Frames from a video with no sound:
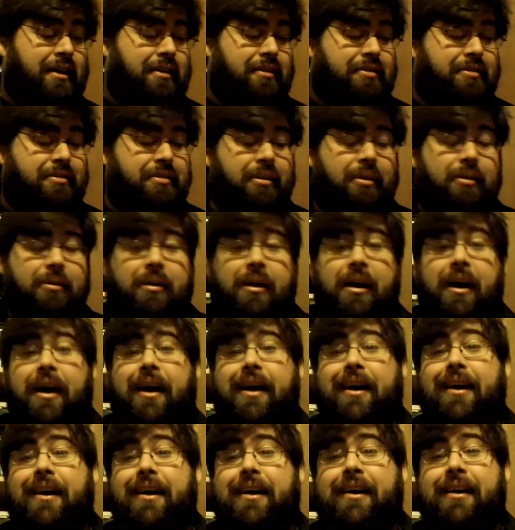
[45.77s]
So
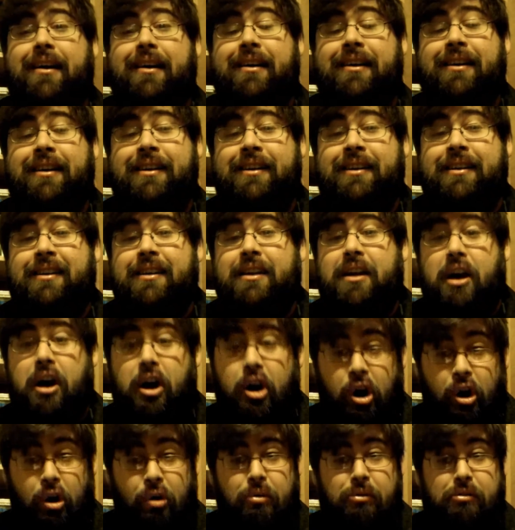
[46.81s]
our
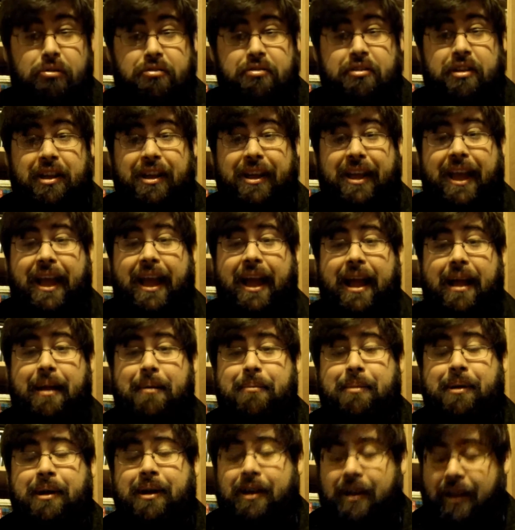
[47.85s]
OG
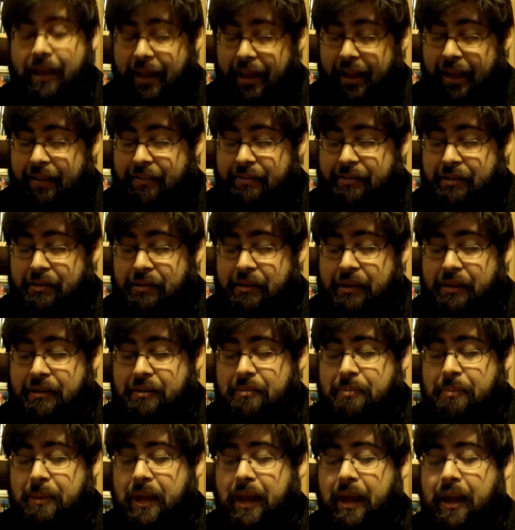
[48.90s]
game is going
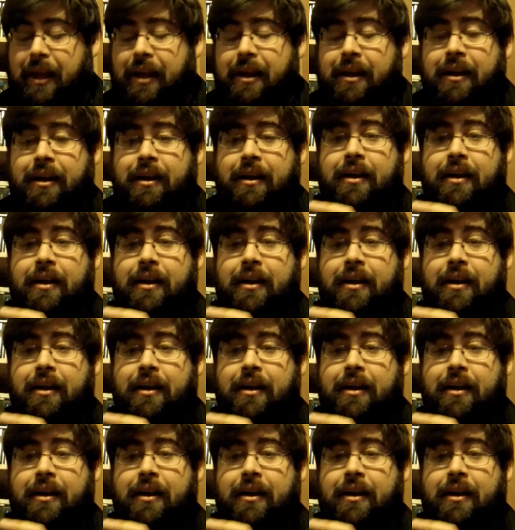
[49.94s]
to be